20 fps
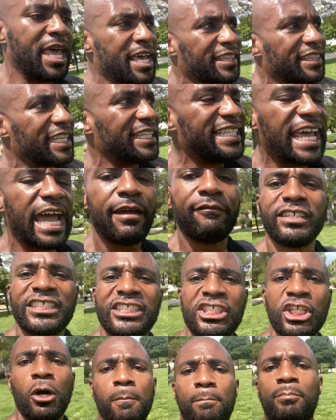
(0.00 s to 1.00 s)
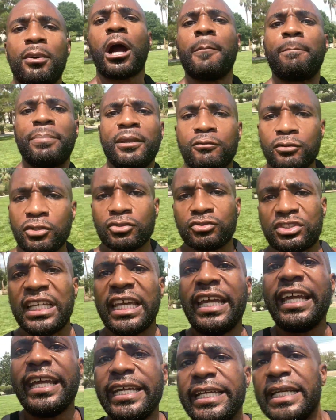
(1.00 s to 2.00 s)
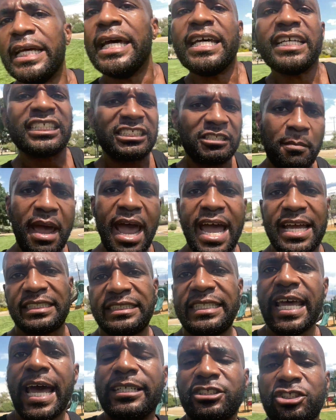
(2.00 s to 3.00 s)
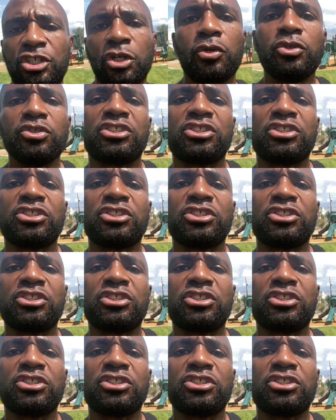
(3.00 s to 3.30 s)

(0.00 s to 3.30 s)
The Navy SEAL burpee routine, smash that too.